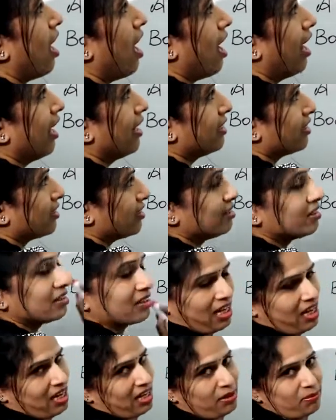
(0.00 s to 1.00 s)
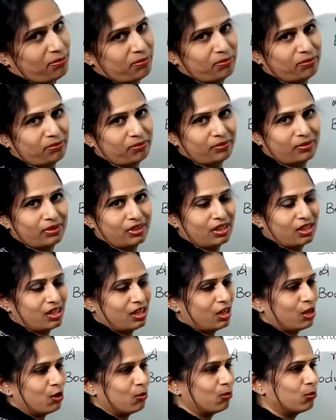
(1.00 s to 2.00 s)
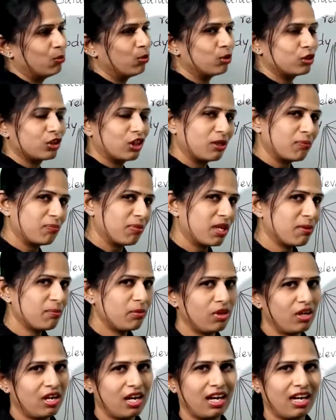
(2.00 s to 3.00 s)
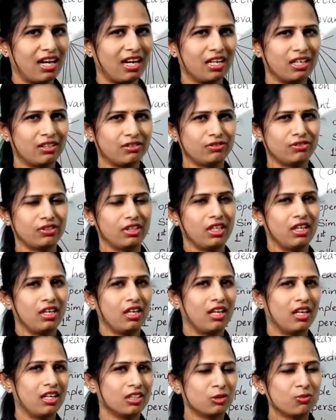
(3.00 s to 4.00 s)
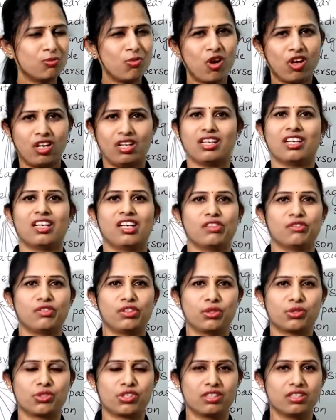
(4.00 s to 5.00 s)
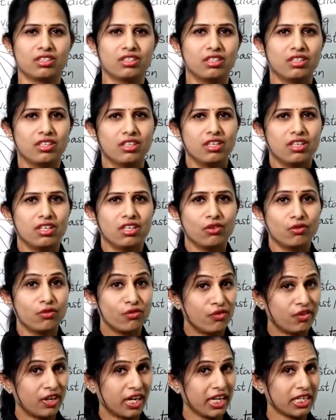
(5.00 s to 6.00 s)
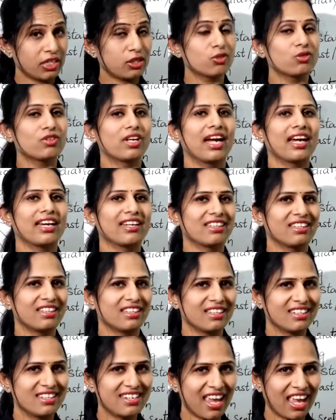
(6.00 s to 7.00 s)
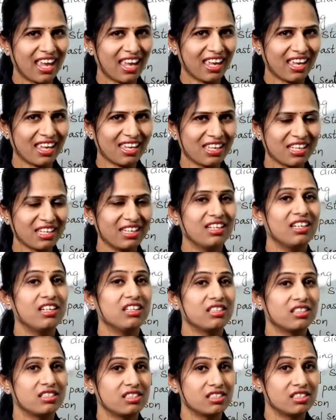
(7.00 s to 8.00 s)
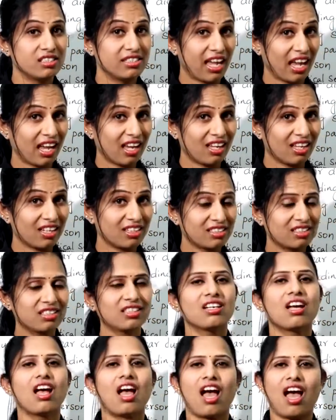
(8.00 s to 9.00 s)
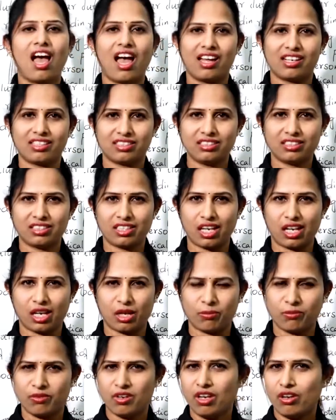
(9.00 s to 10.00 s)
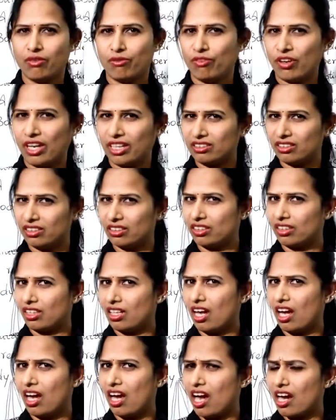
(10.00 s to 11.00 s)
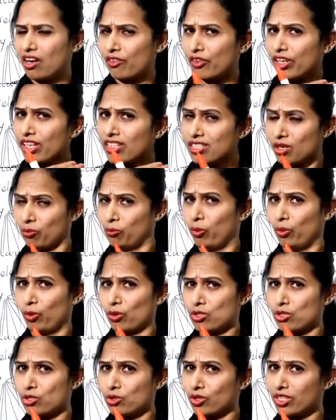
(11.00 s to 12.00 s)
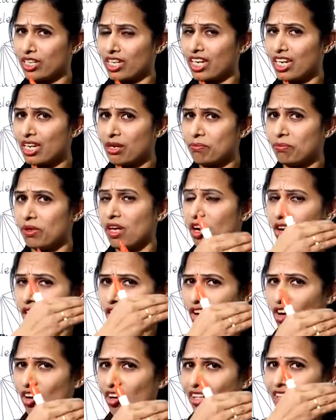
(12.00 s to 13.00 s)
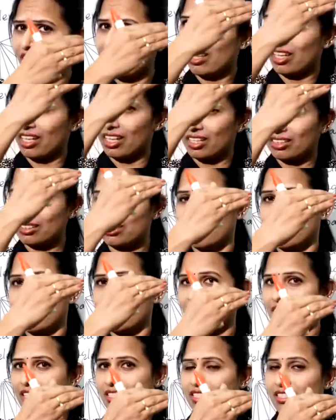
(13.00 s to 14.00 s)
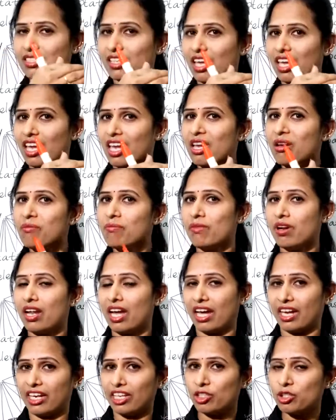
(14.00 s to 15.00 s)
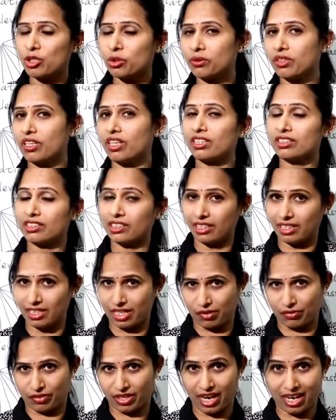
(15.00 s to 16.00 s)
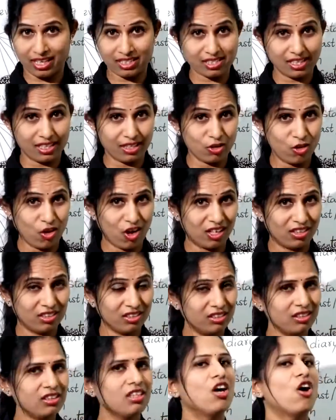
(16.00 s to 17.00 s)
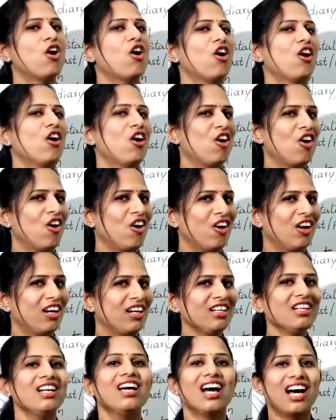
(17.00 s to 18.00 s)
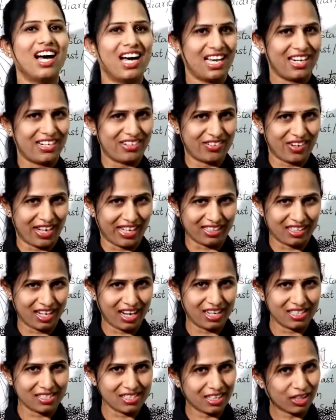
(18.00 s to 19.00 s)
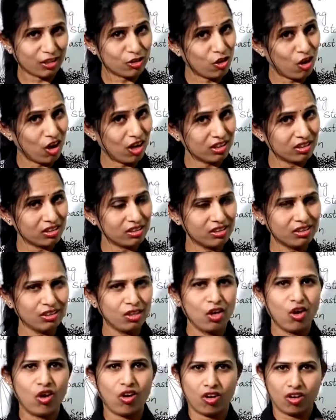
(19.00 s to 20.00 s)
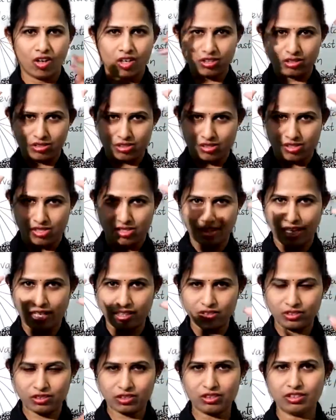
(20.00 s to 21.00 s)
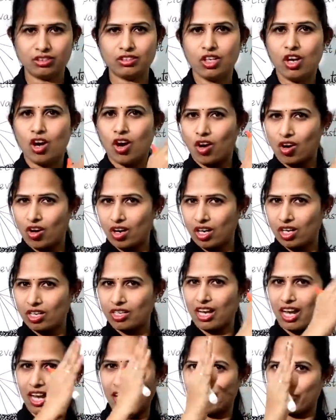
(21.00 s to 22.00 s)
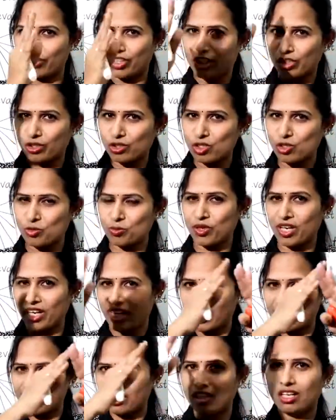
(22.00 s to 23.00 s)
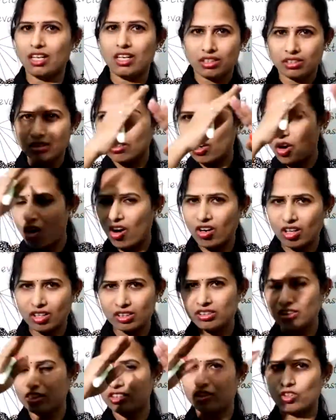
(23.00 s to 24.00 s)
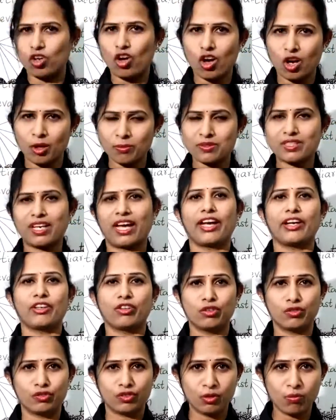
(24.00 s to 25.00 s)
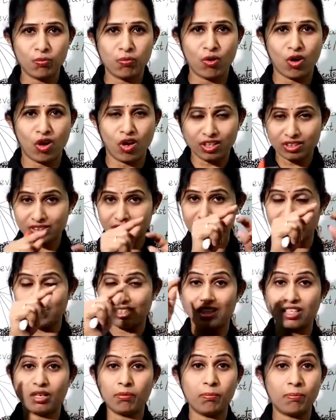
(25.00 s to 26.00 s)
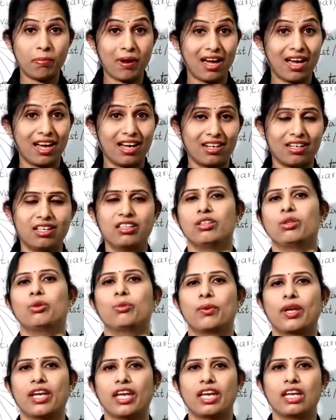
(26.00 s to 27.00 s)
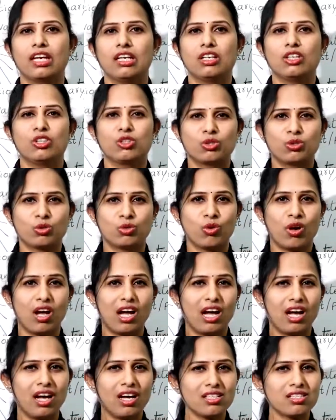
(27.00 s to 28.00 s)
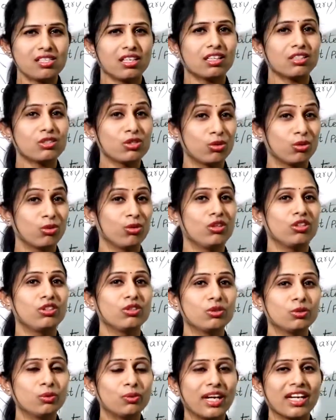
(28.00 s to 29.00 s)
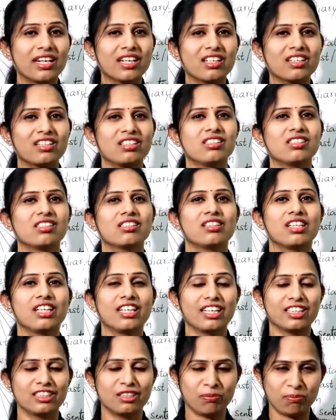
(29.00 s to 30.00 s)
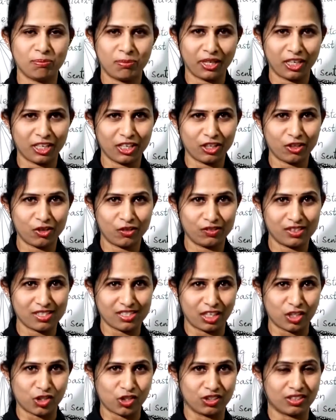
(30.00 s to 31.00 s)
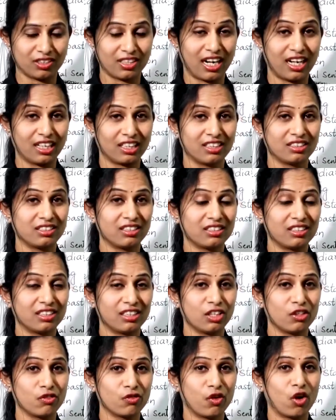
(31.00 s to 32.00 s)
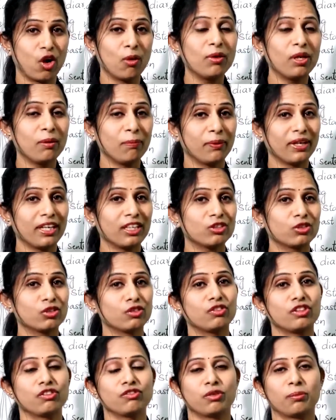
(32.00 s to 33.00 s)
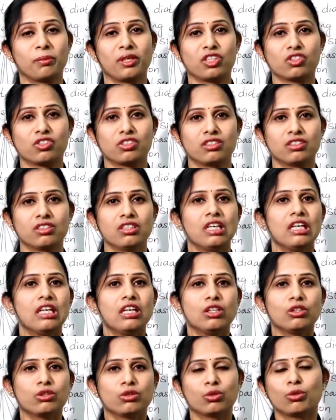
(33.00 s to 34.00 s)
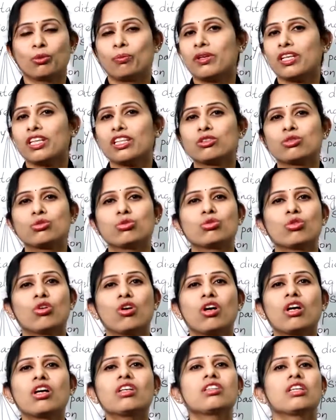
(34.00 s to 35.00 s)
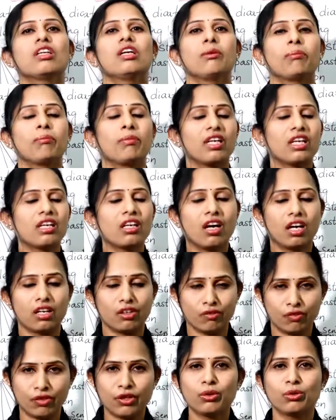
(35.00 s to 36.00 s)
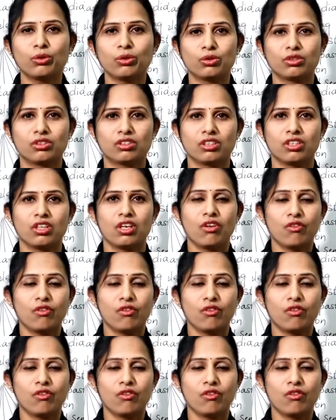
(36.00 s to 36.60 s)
and the time. Mostly people have a small confusion where to write the day, date and the time. Whether are we supposed to keep all these in a same line towards our left hand side corner or our right hand side corner or to the center, or have we to spread on the top side of the box in a parallel way. So as I told you very clearly at the beginning of the session that this is an informal piece of information. So please do not be confused.